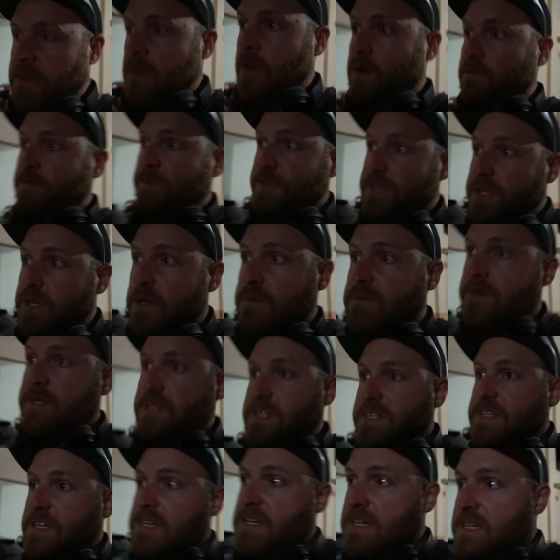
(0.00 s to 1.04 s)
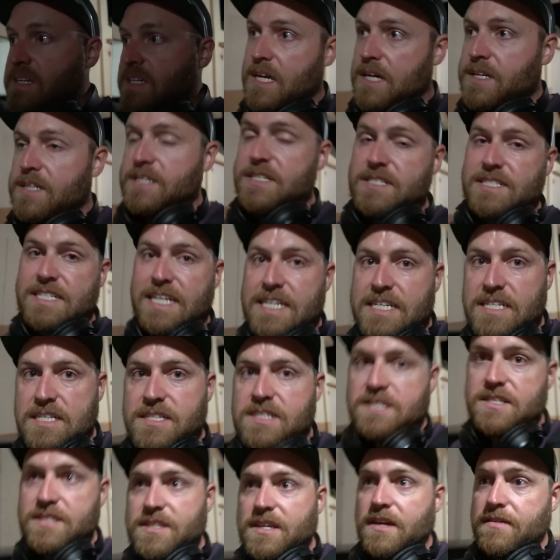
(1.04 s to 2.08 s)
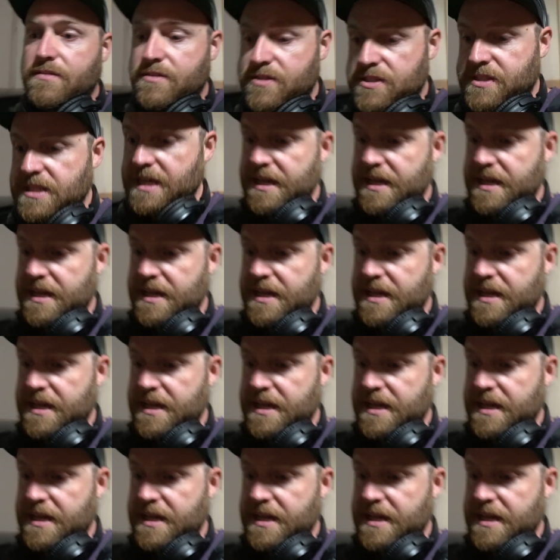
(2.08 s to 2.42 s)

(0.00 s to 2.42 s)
hopefully nobody unintended discovers